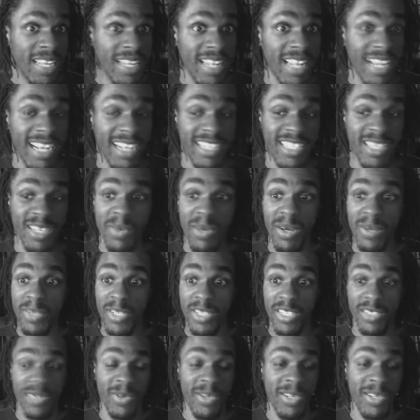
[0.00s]
Like, some of them
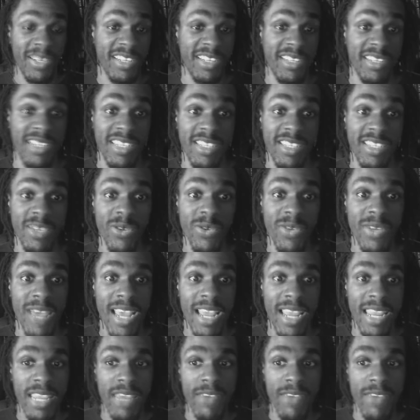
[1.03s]
just want to just do that.